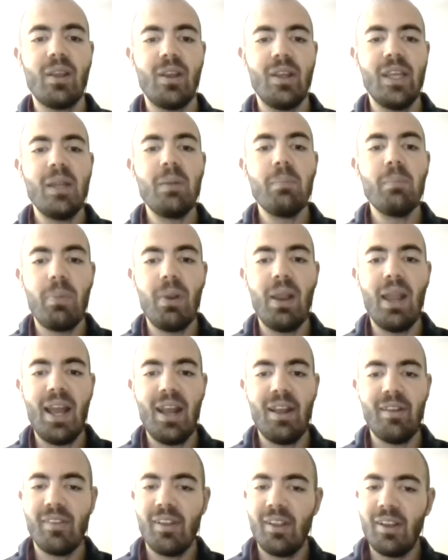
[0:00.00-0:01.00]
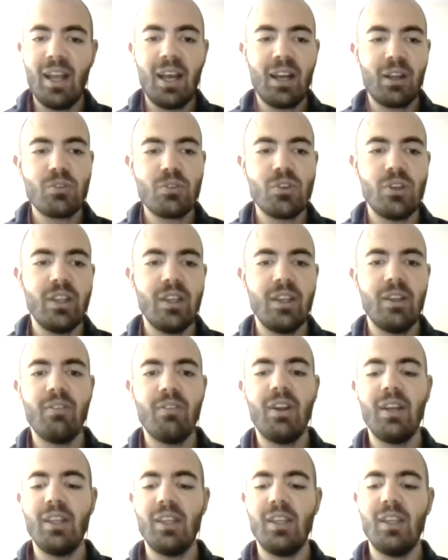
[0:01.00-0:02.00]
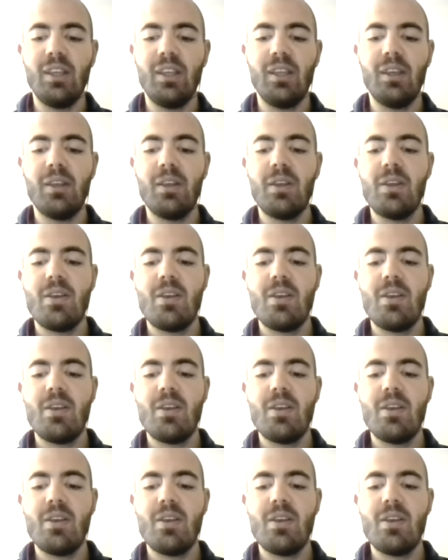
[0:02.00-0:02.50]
in place, and actually very,